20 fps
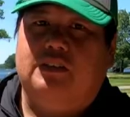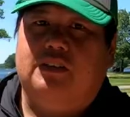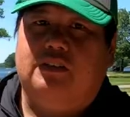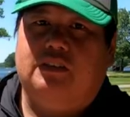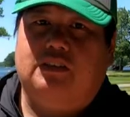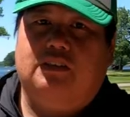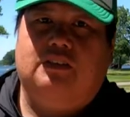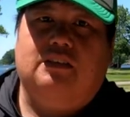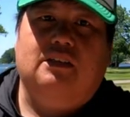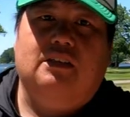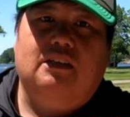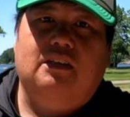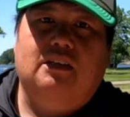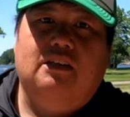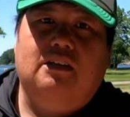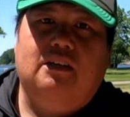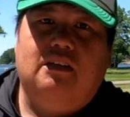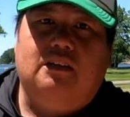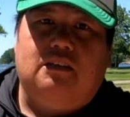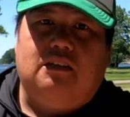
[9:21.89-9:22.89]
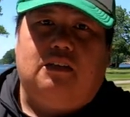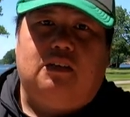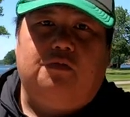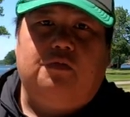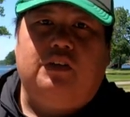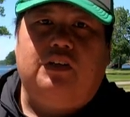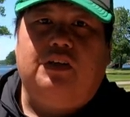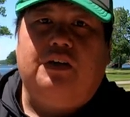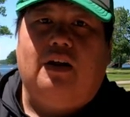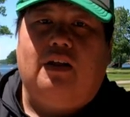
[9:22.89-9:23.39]
because it's
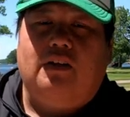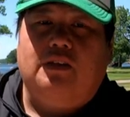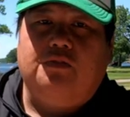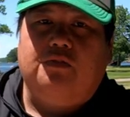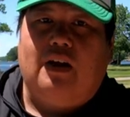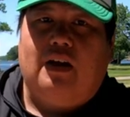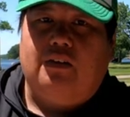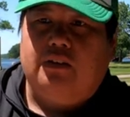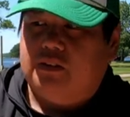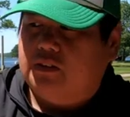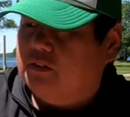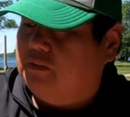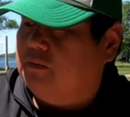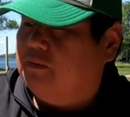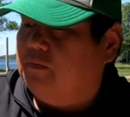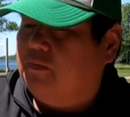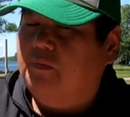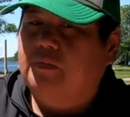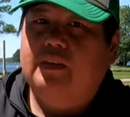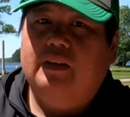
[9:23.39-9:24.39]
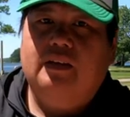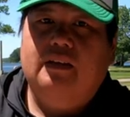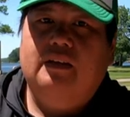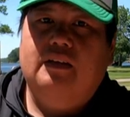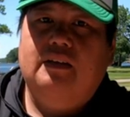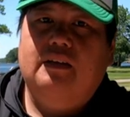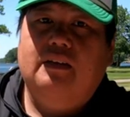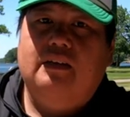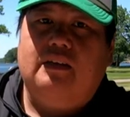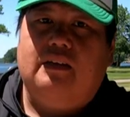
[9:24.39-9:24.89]
$150 value,
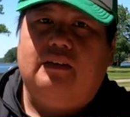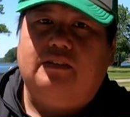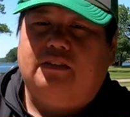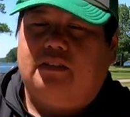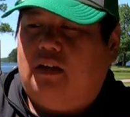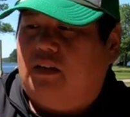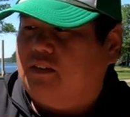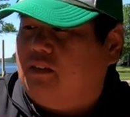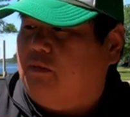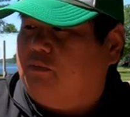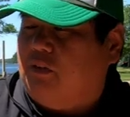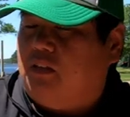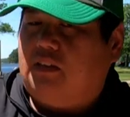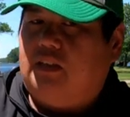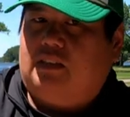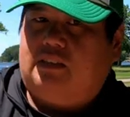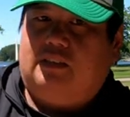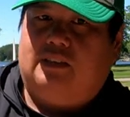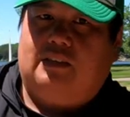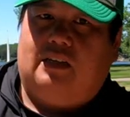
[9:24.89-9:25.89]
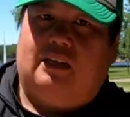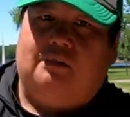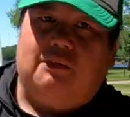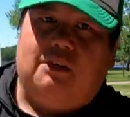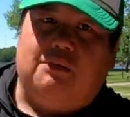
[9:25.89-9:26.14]
and it's not something that just like